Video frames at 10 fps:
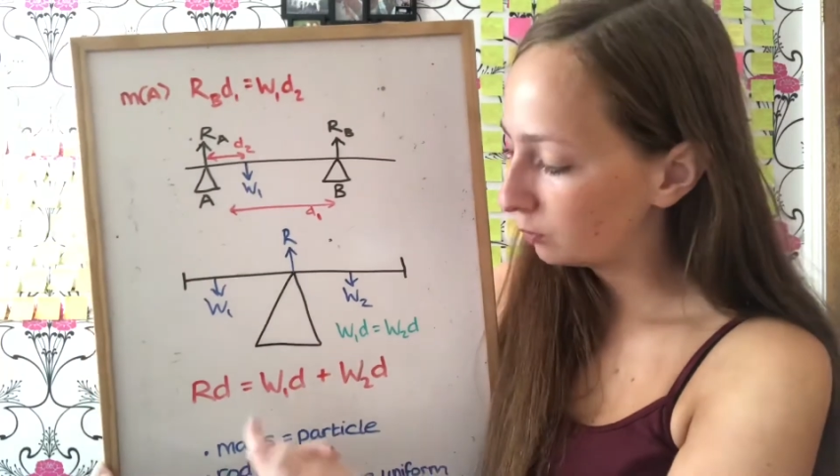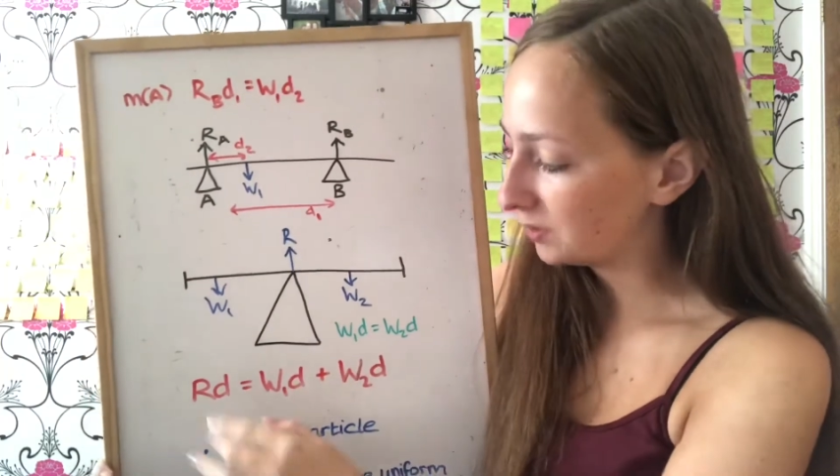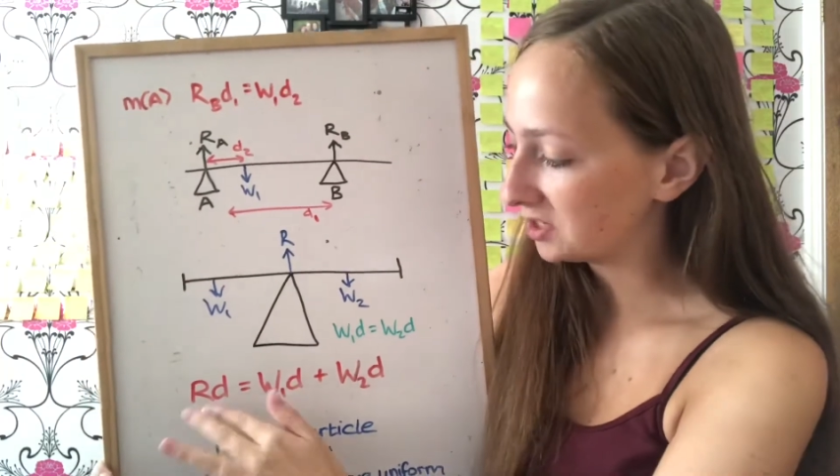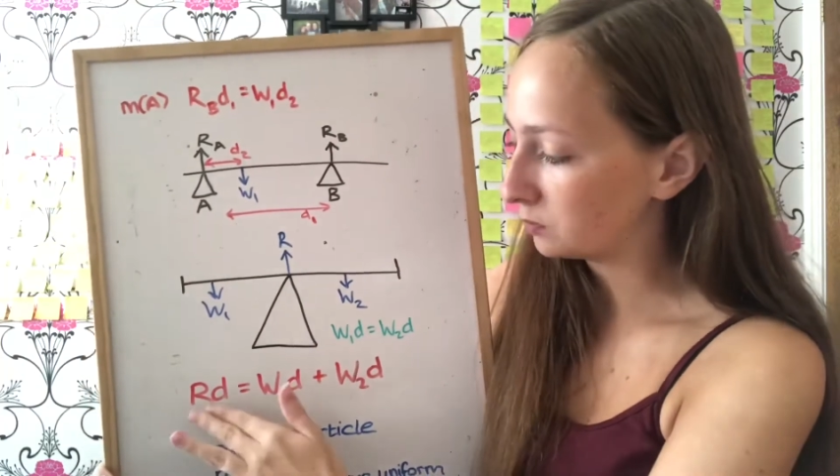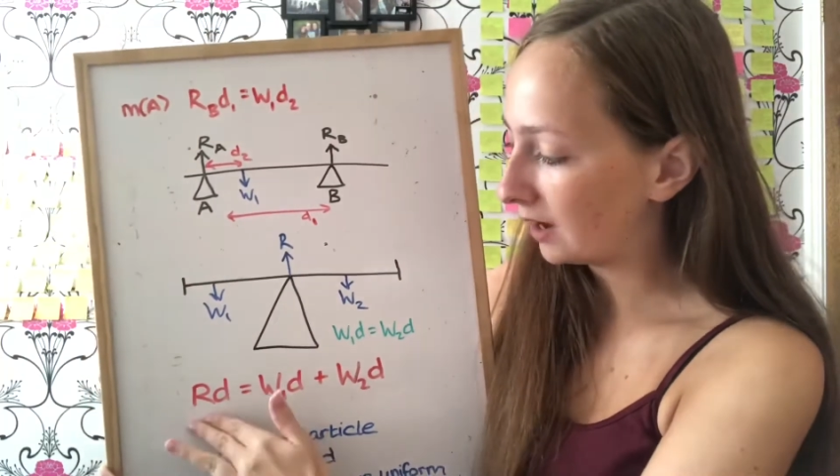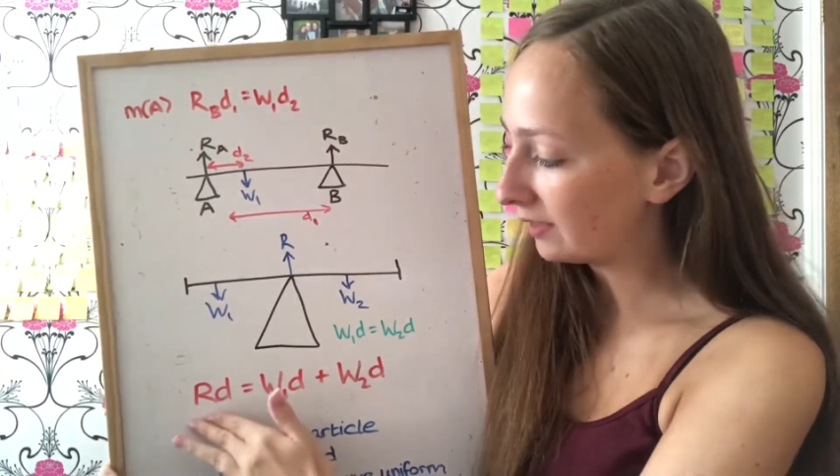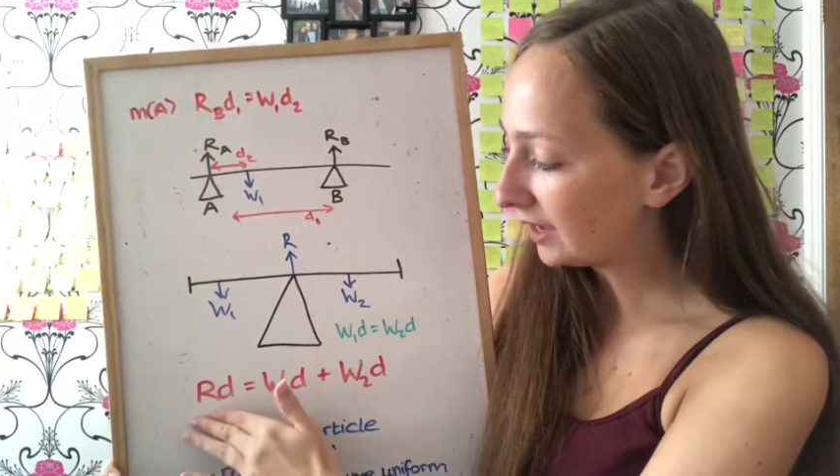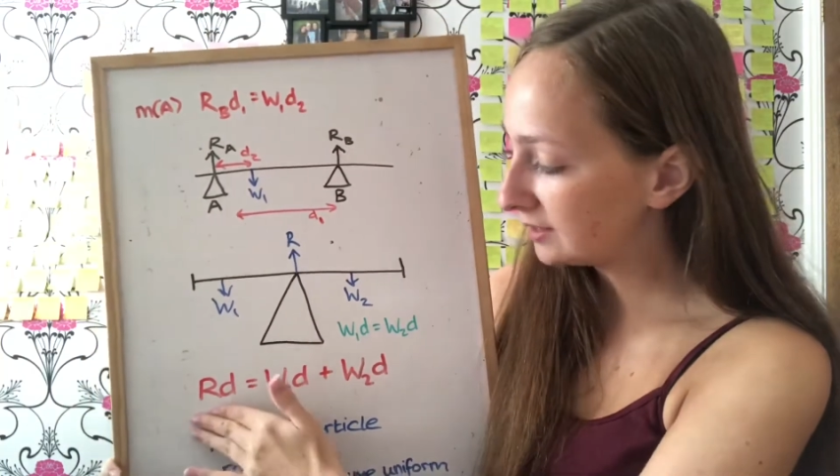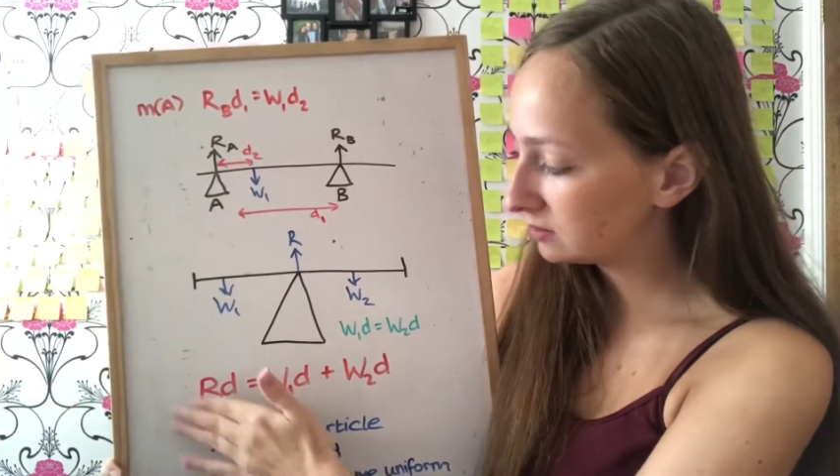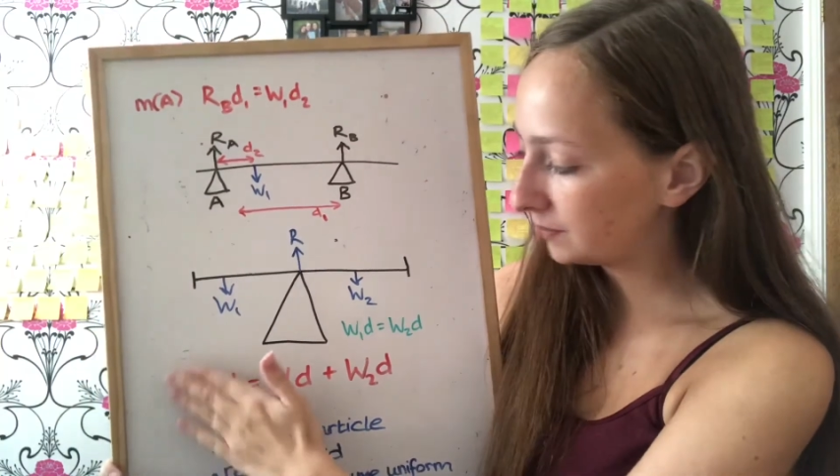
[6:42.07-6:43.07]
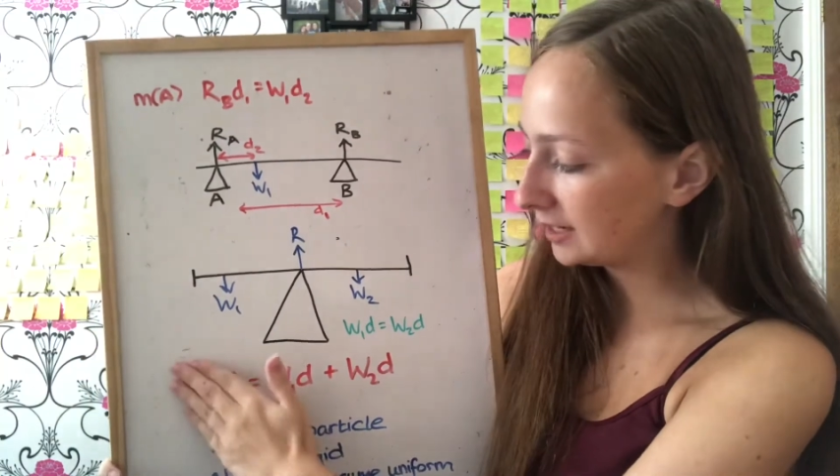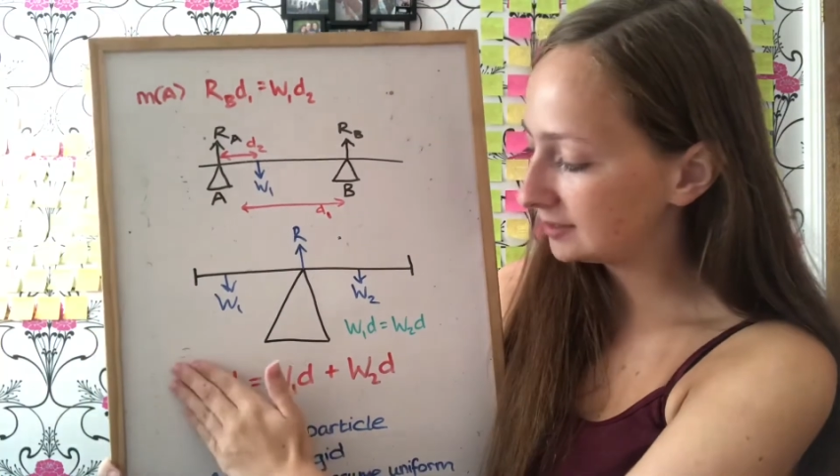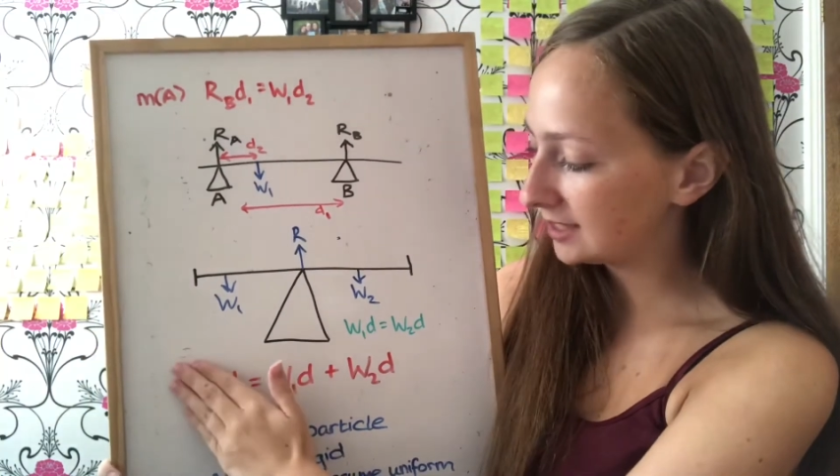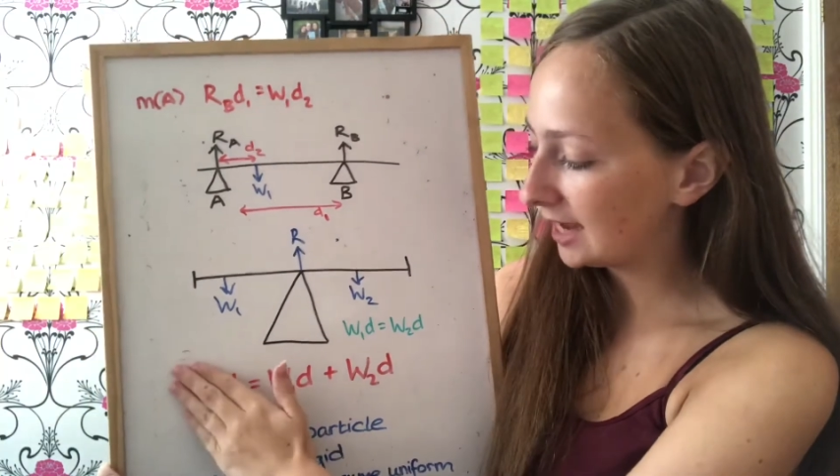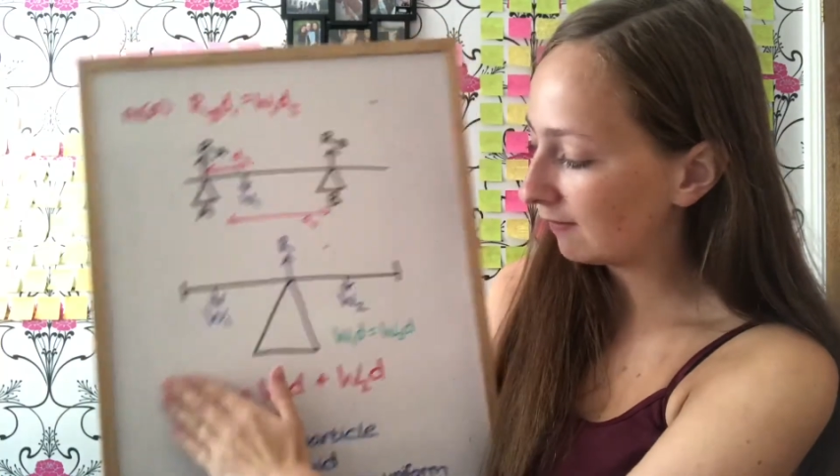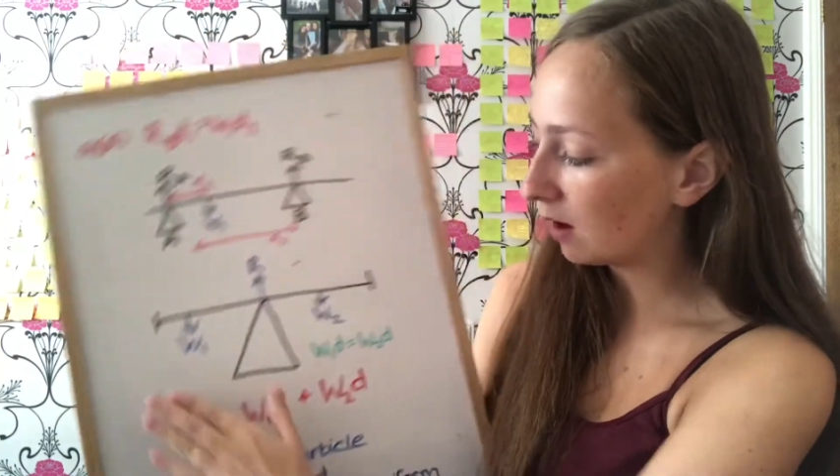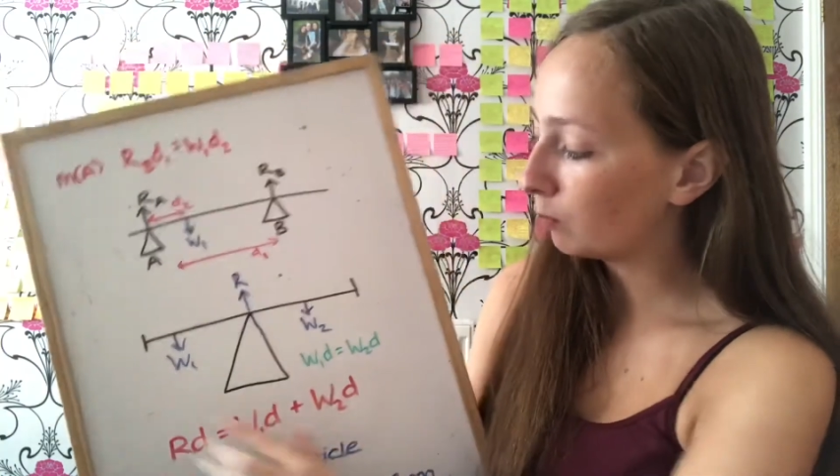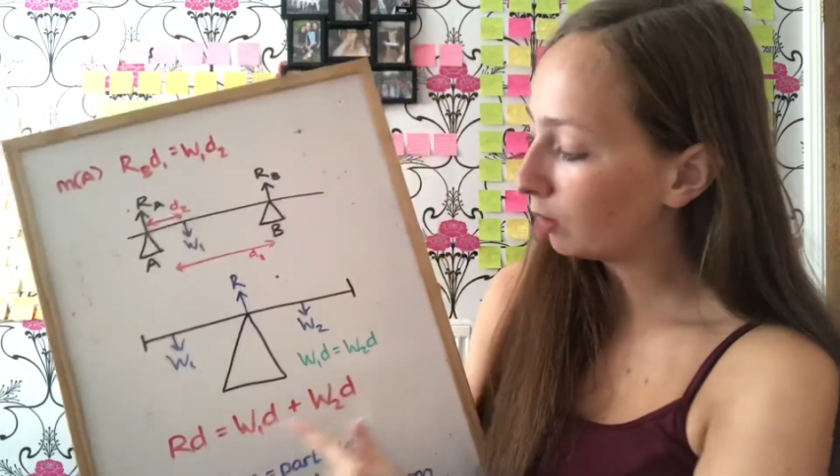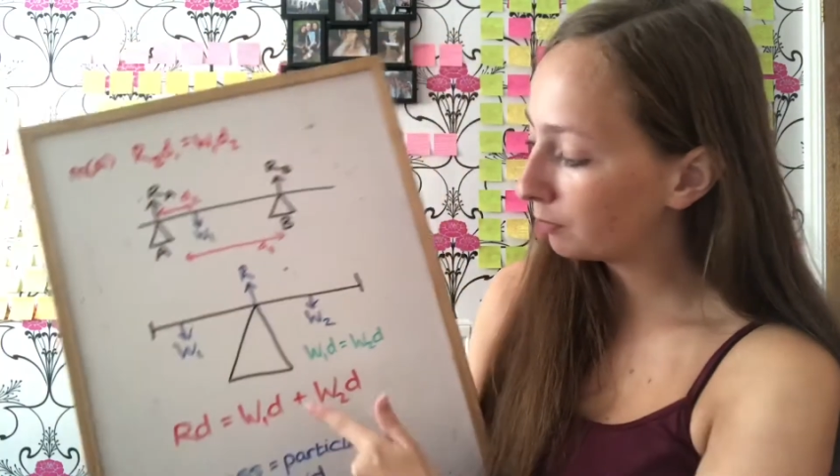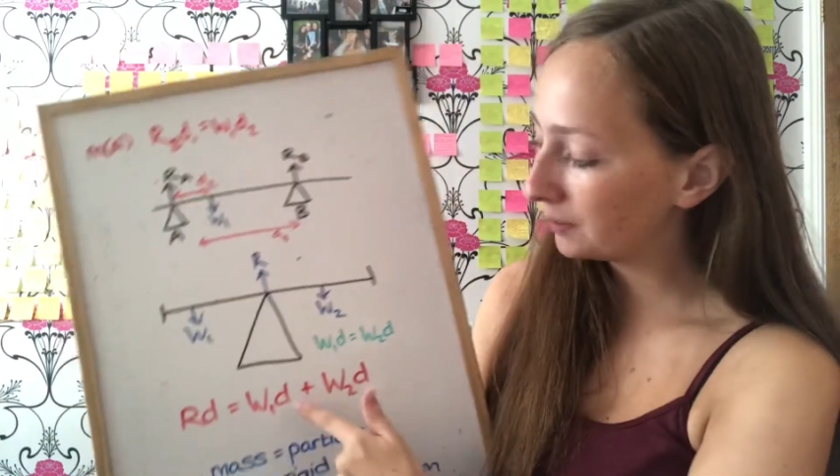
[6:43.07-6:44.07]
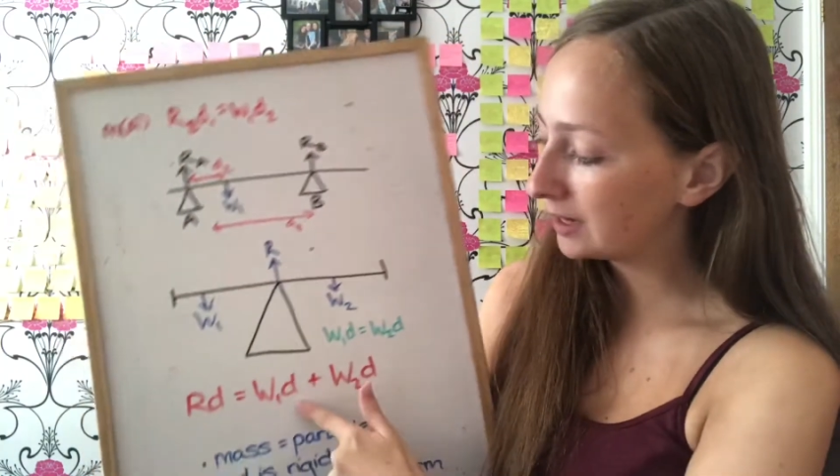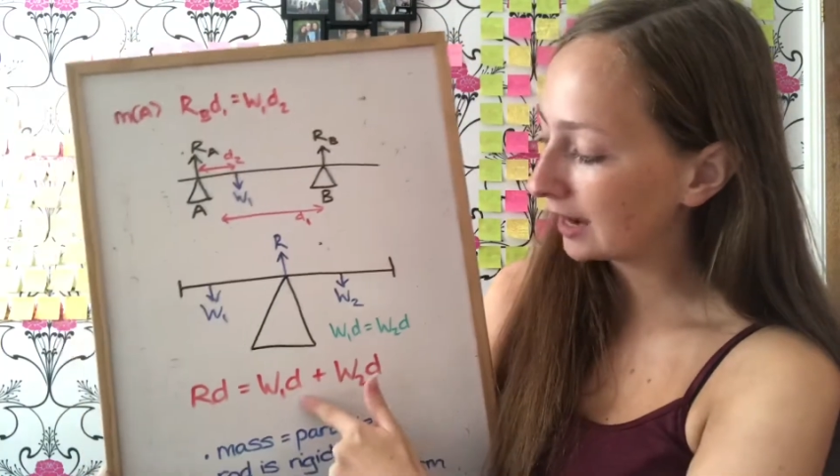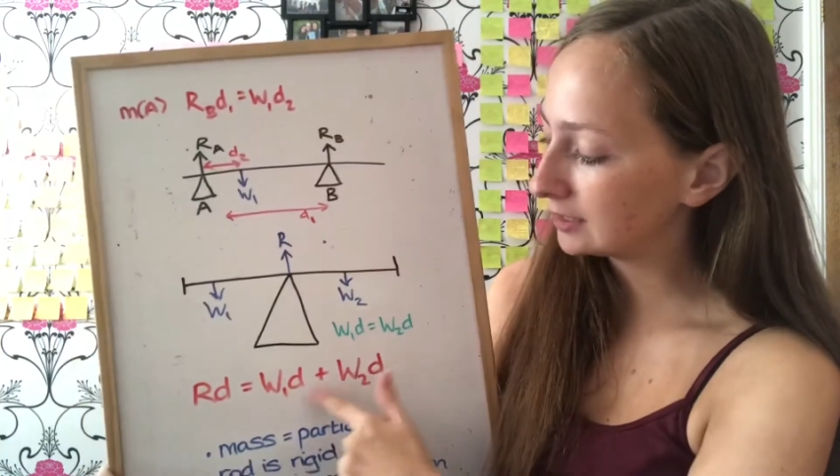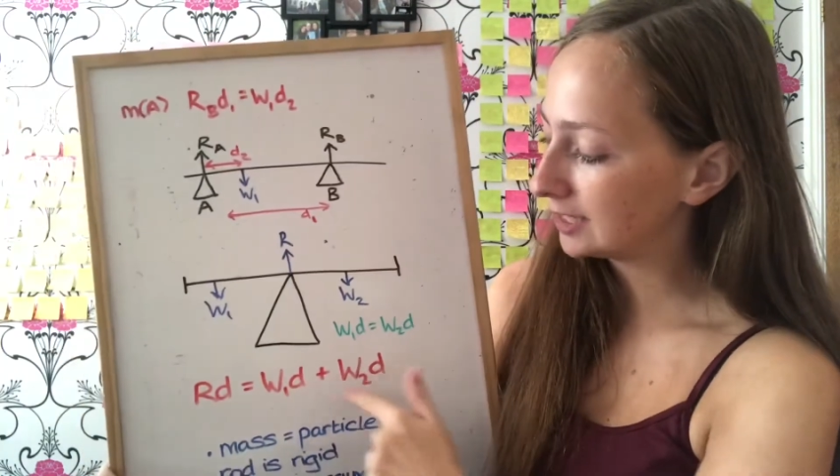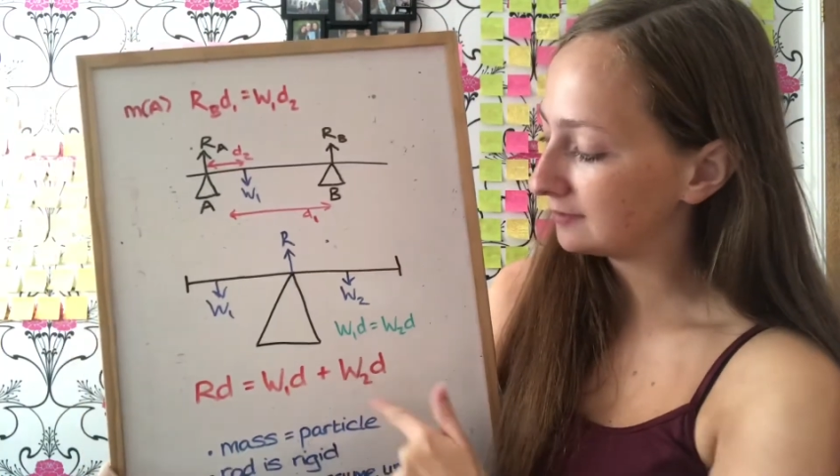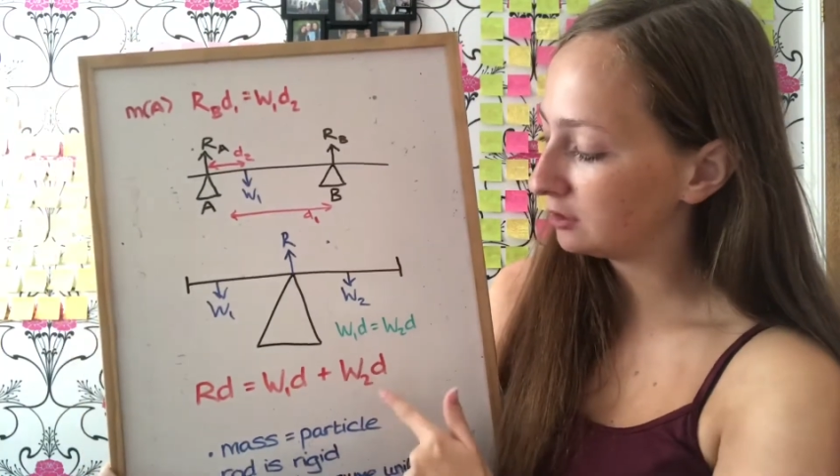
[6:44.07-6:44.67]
which is why that ends up being zero, and one will be negative,